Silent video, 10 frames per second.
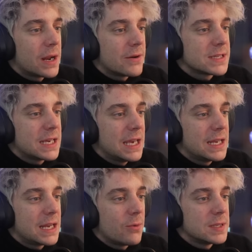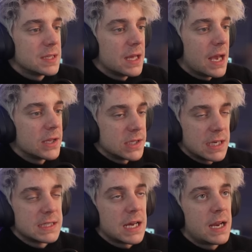When I was a kid and I went to the allergy,
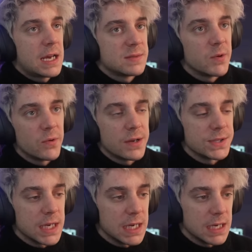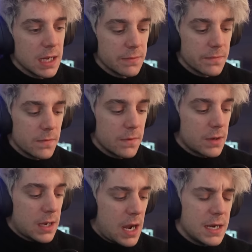because I had asthma when I was a kid and I
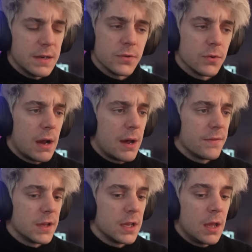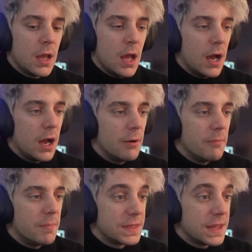kind of grew out of it,
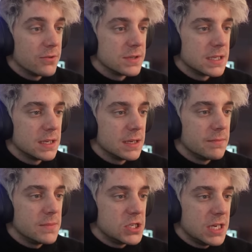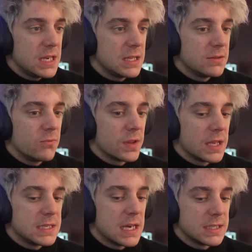but there was a machine where
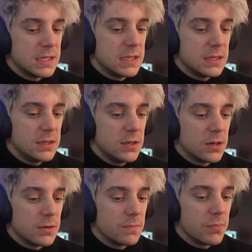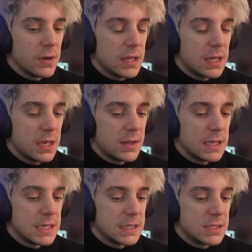they tested your breathing and
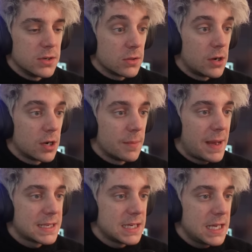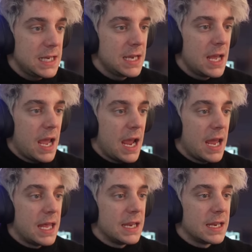they tested your lung capacity,
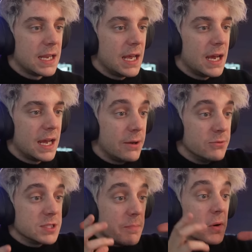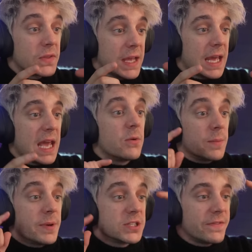and it was a birthday cake
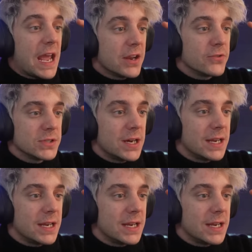with a bunch of candles